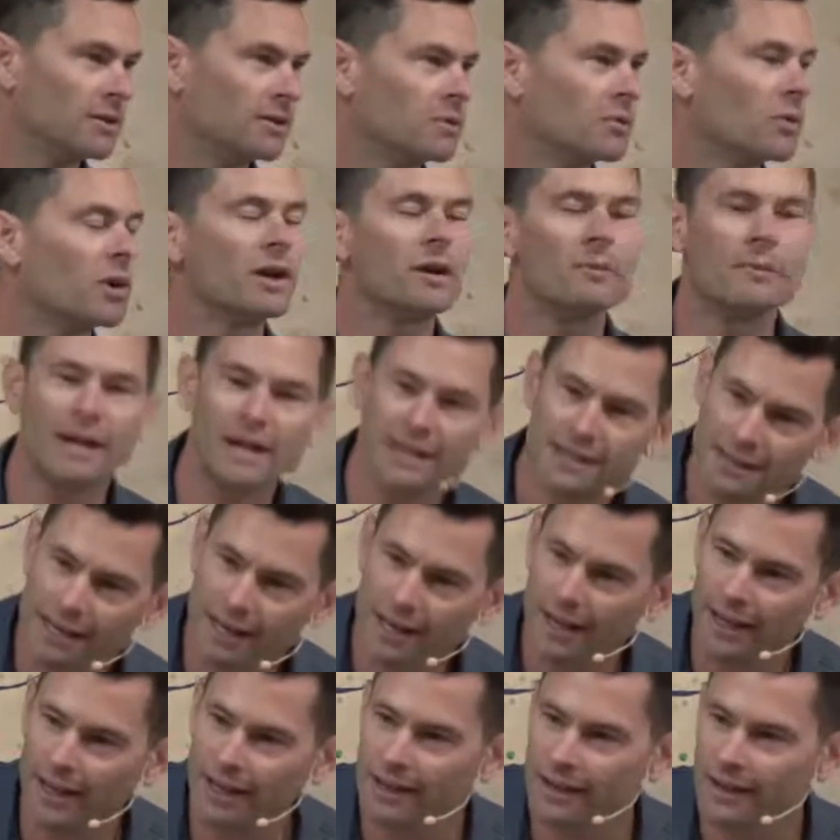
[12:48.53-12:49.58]
What am I
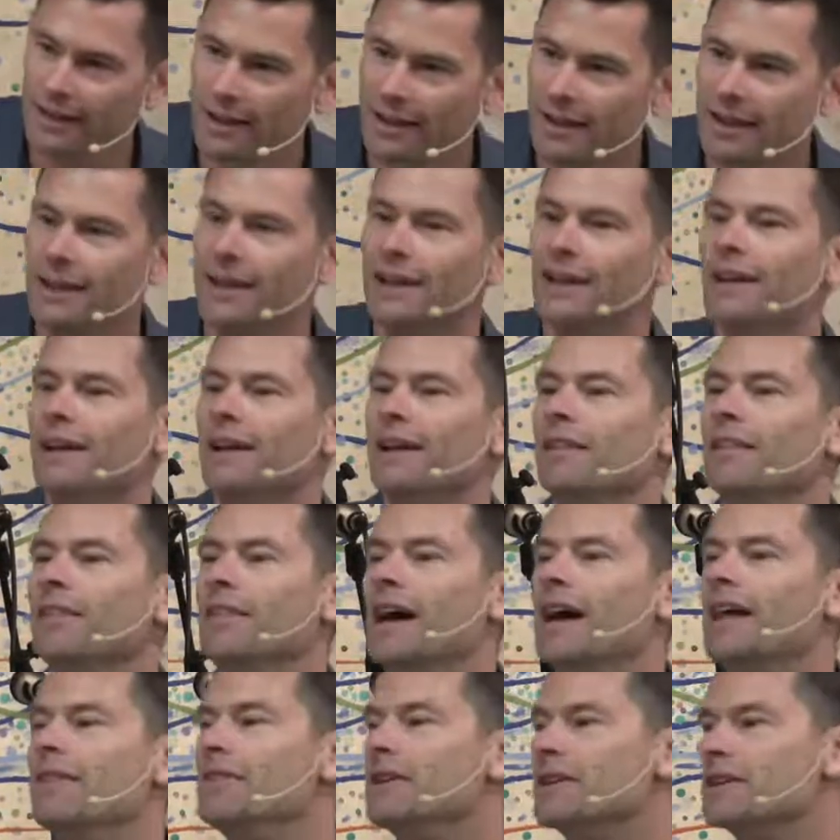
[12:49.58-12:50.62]
saying?
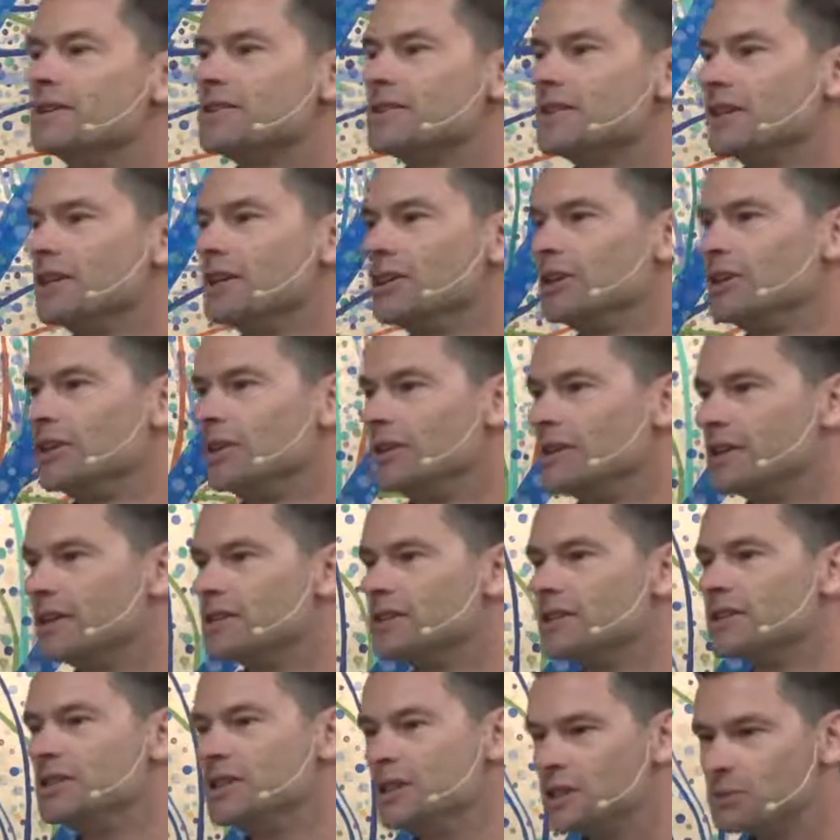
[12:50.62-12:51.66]
That there's a
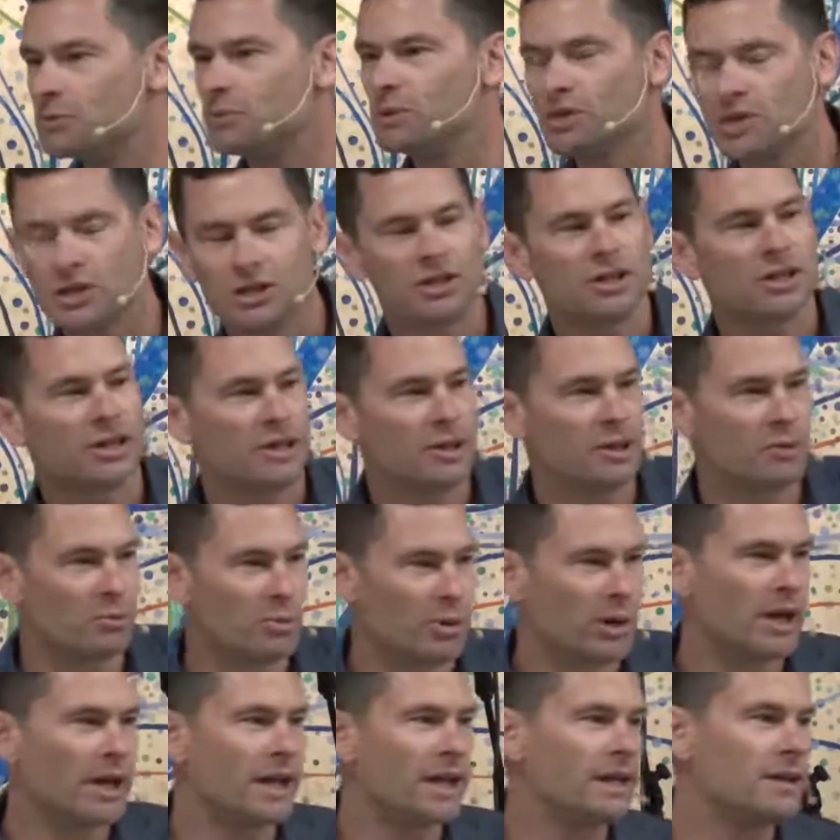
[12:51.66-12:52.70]
disposition in the
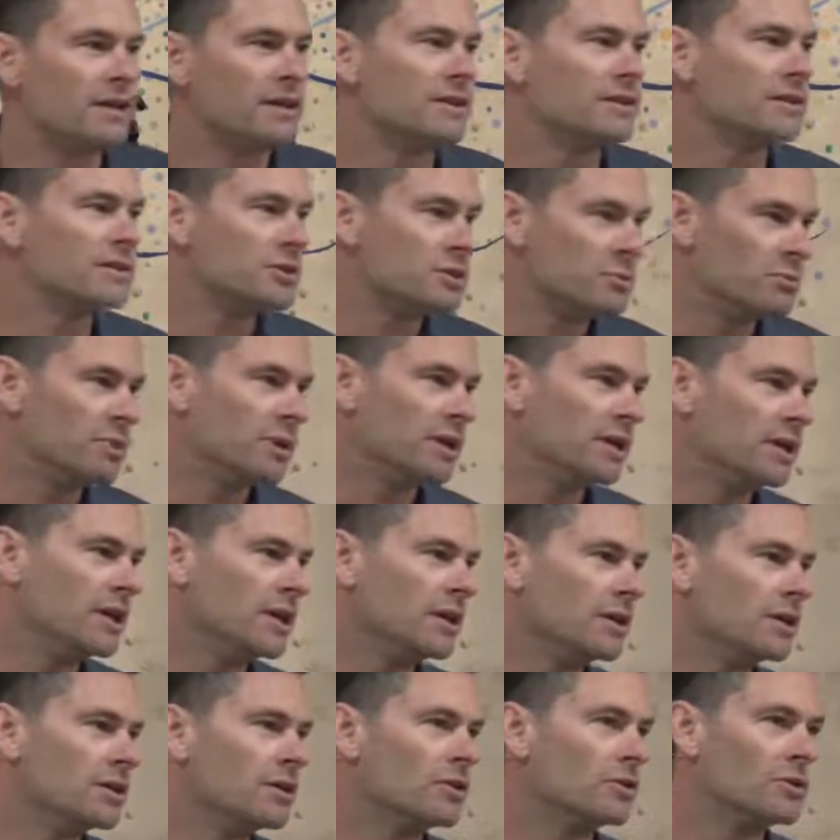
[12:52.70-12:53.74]
brain to
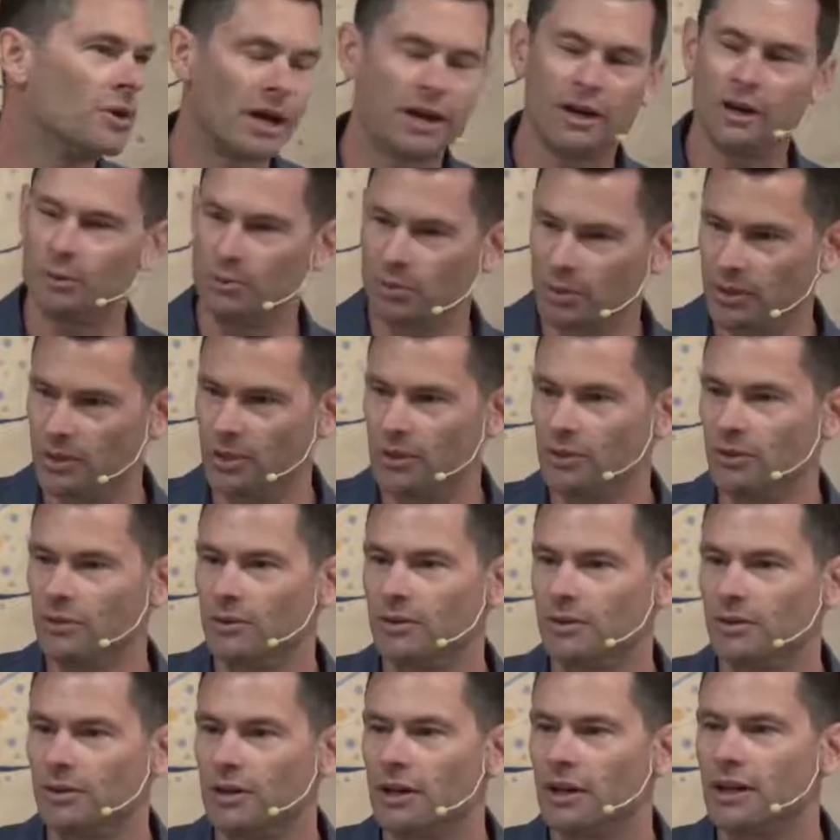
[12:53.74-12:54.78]
be red or blue,
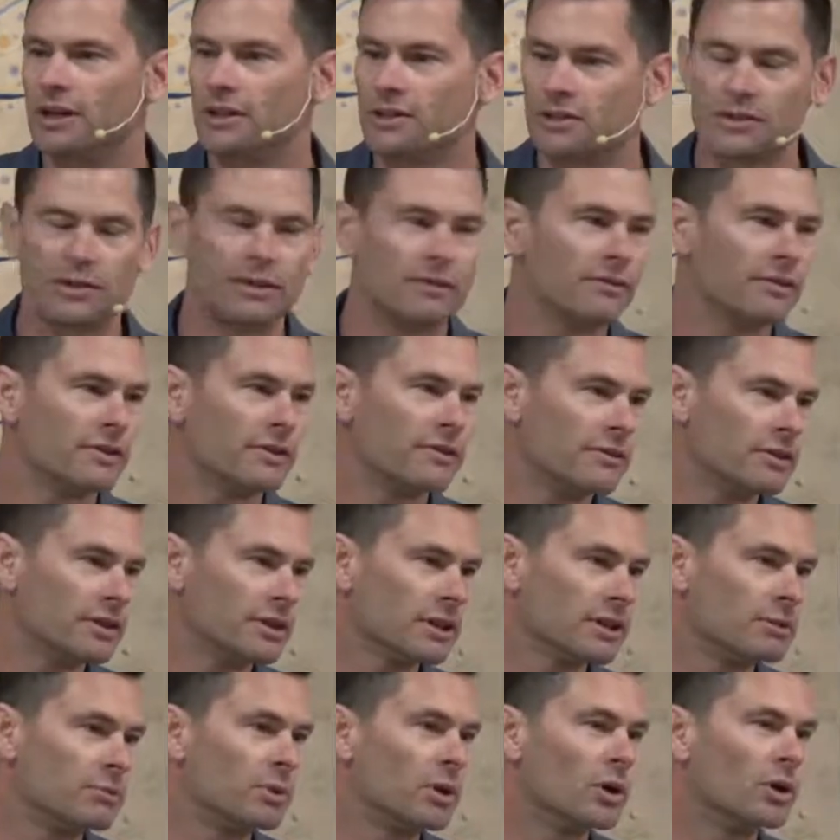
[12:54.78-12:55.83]
or conservative or
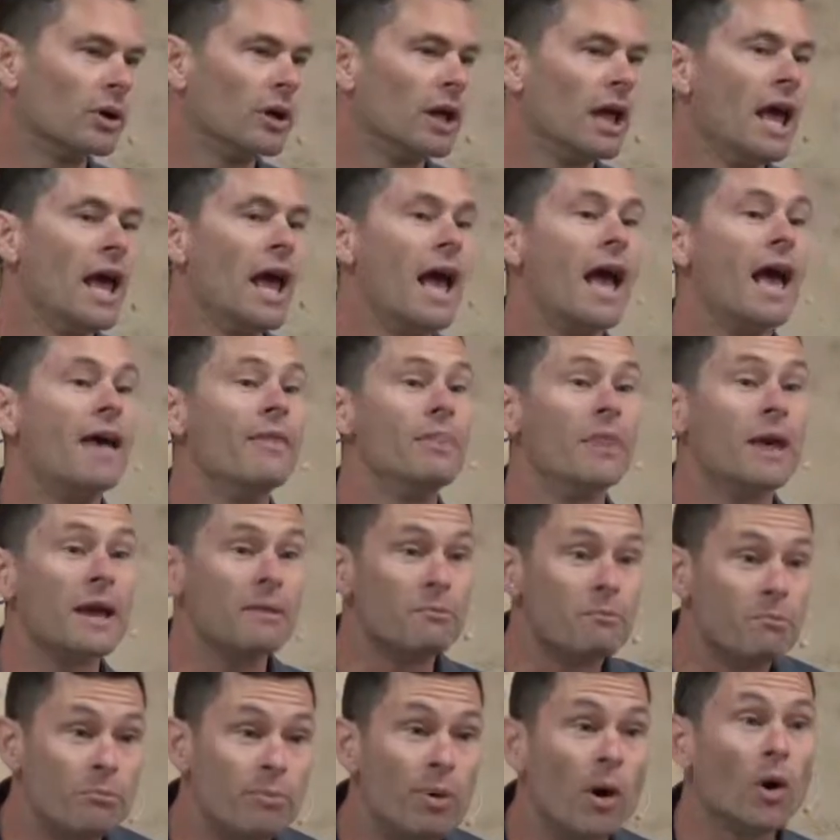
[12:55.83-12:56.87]
liberal. And they
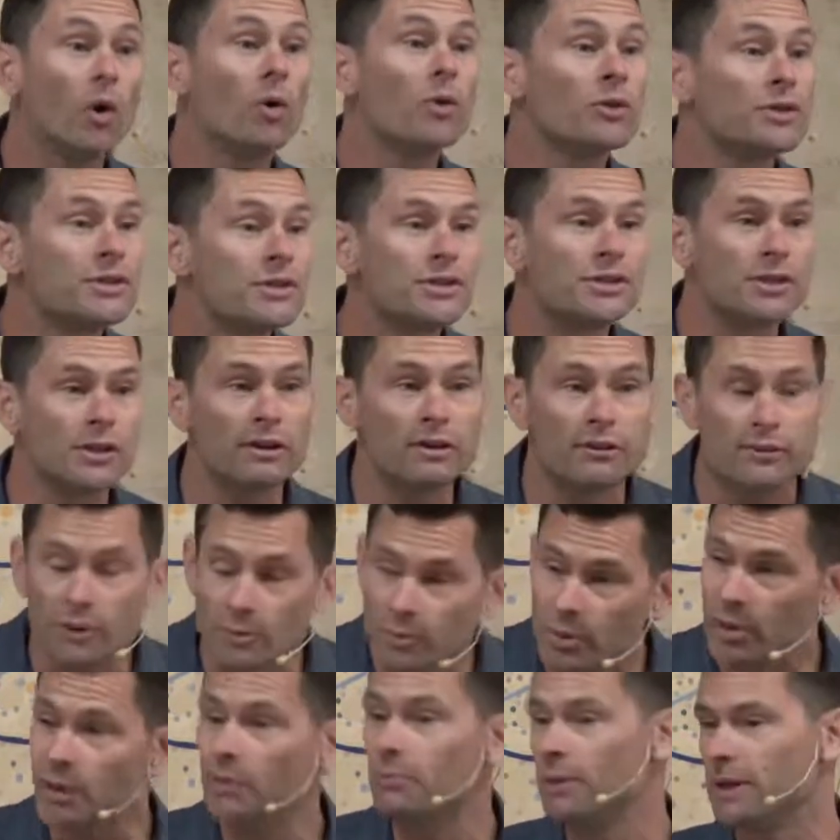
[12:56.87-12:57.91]
both serve a
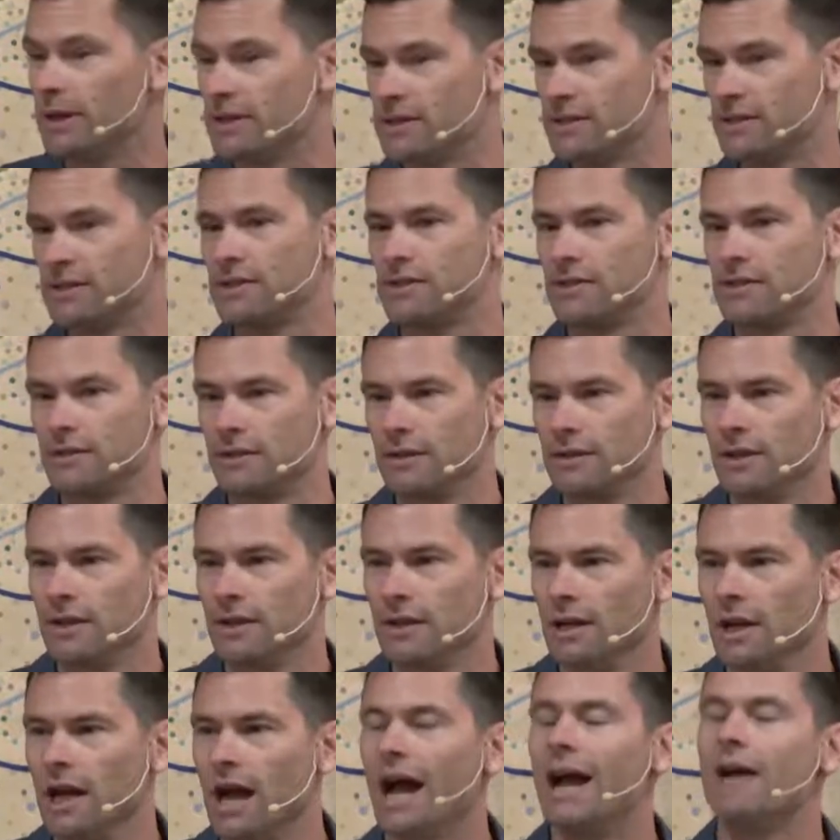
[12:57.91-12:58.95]
purpose.
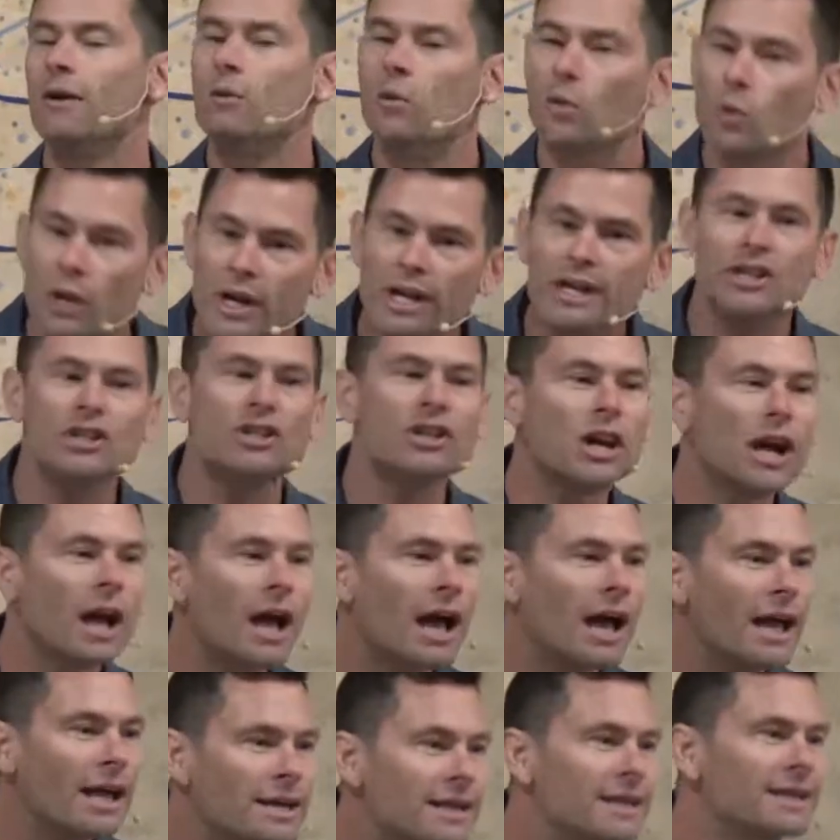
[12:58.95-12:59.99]
I wish
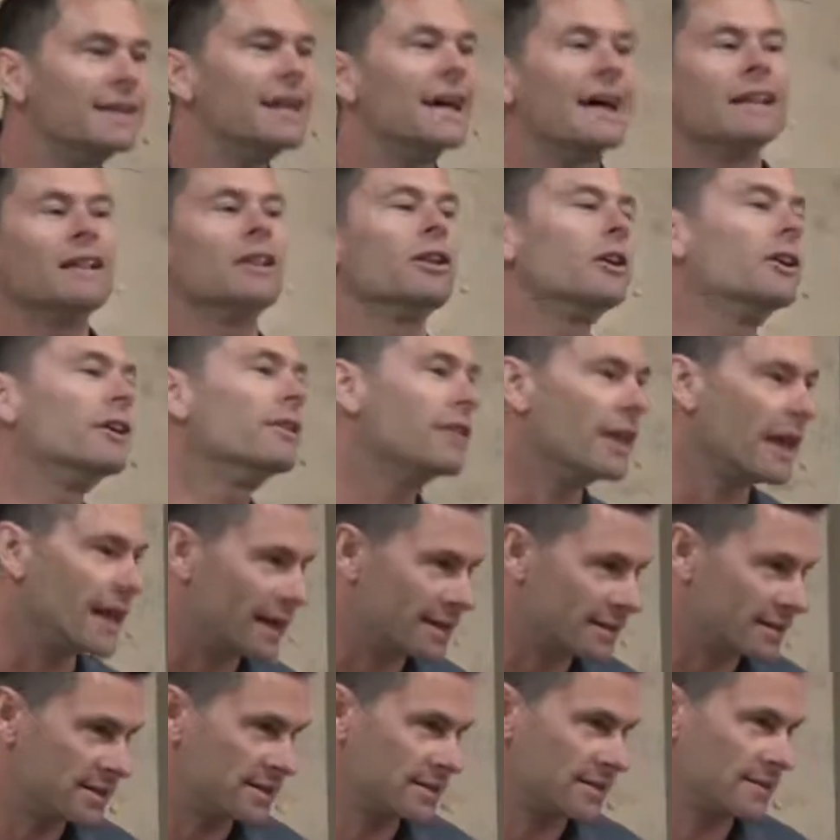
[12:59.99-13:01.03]
I did not learn that.